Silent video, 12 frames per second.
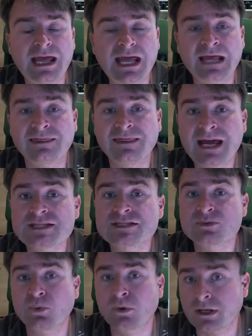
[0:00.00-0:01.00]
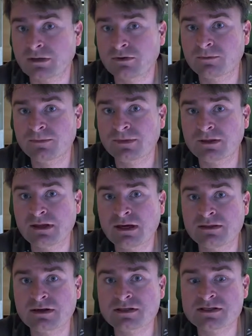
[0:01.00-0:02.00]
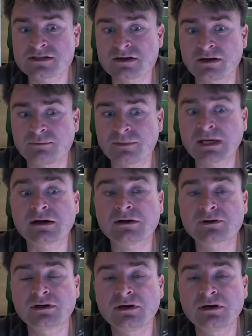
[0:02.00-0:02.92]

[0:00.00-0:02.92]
And that's what ethics is all about.